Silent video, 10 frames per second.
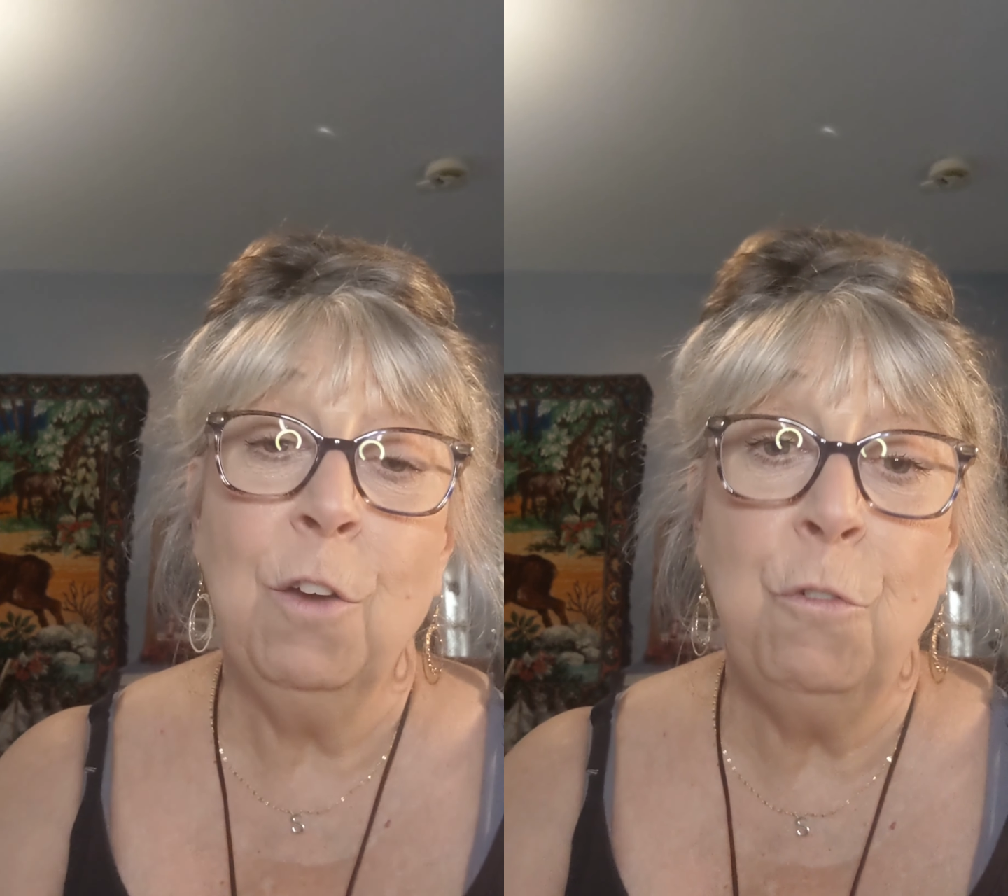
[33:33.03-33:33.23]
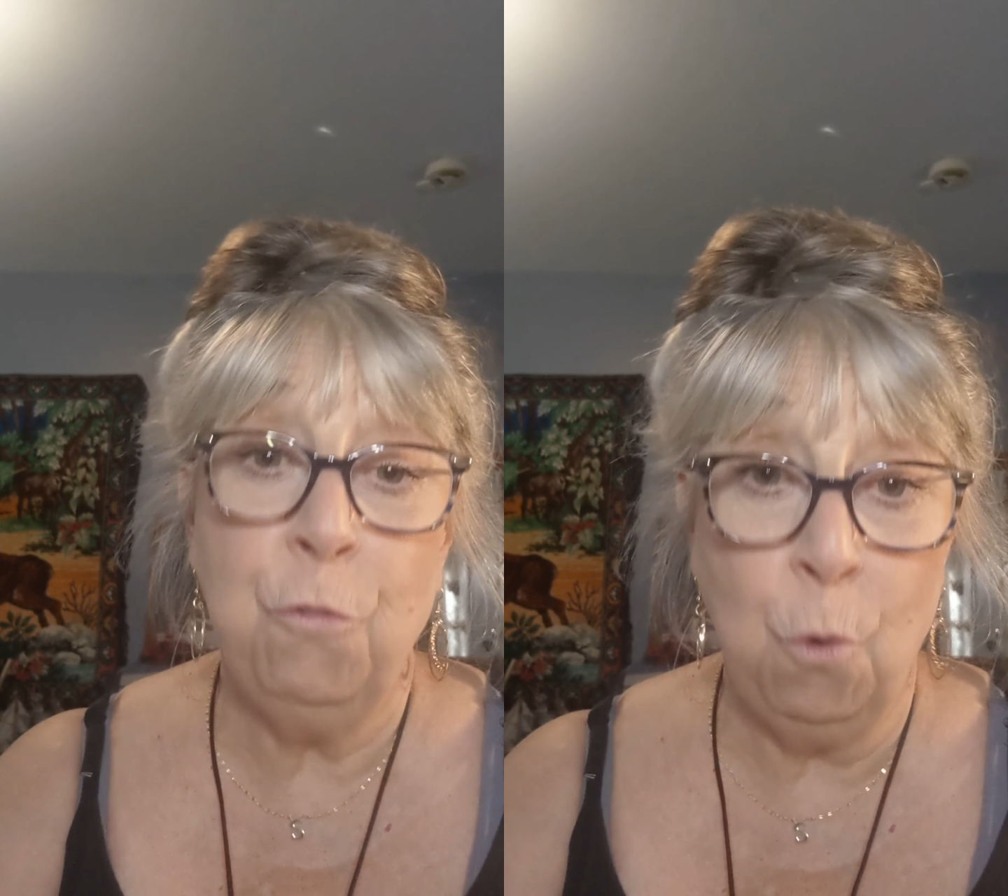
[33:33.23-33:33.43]

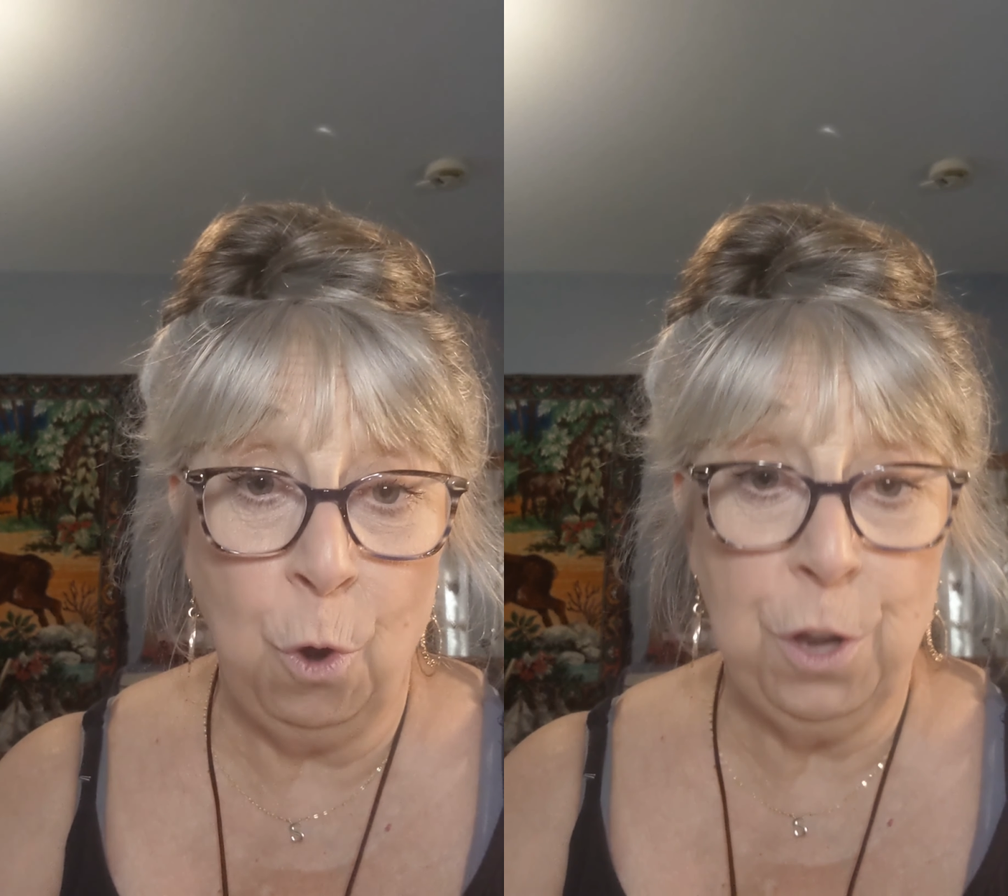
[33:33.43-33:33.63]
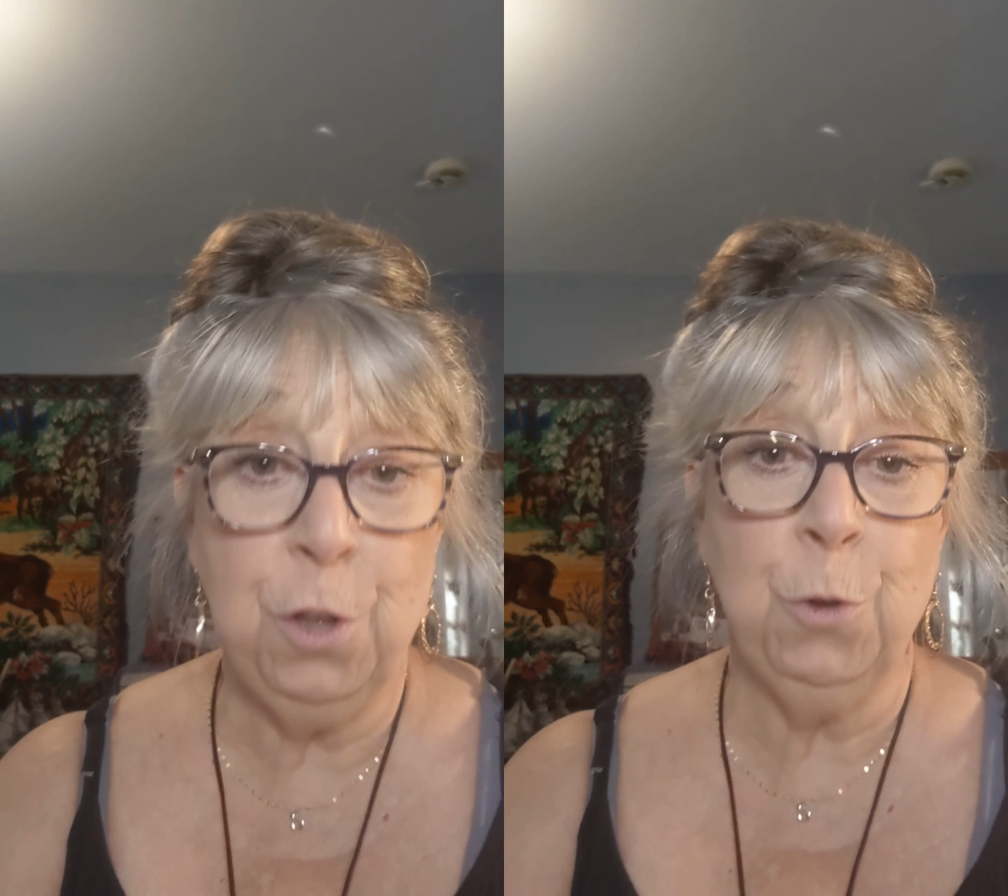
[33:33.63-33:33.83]

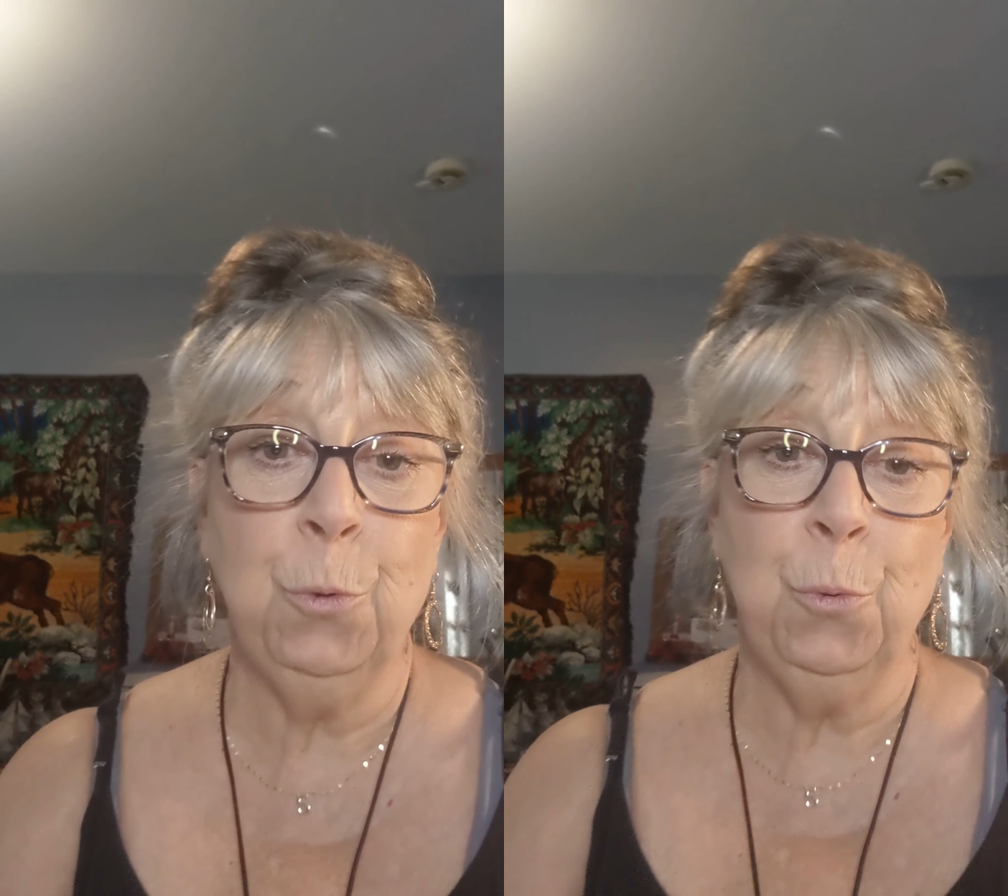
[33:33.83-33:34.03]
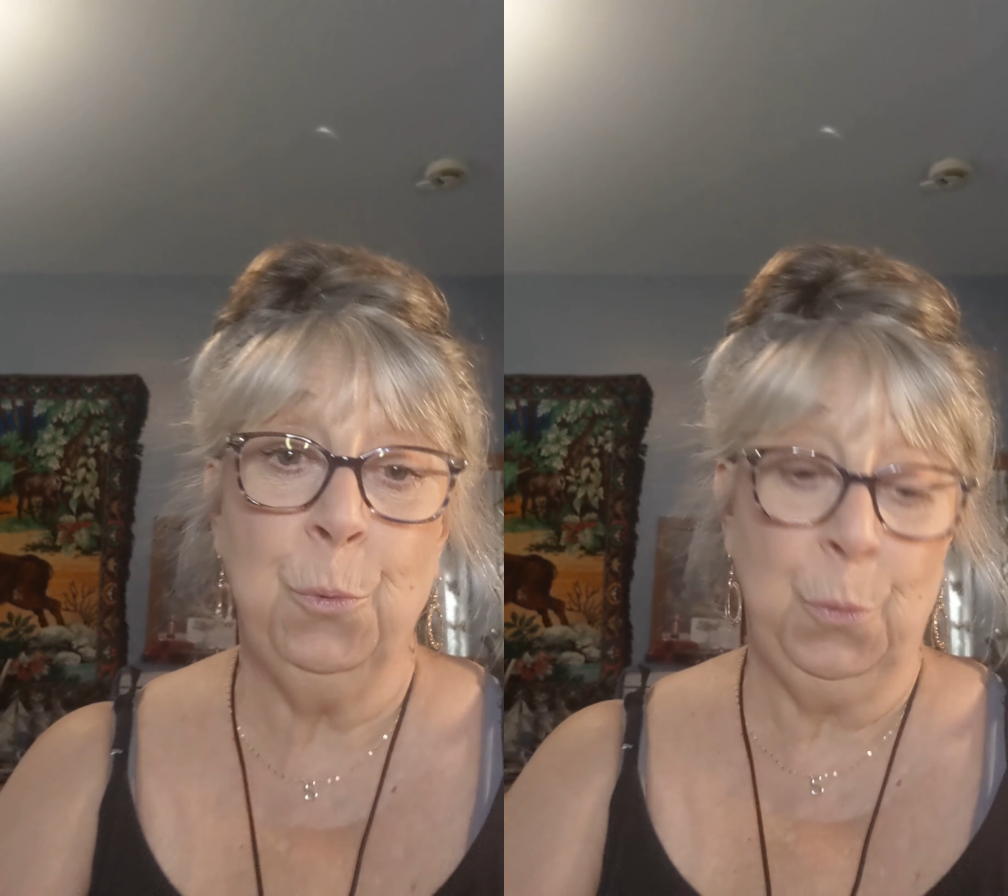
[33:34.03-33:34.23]
for you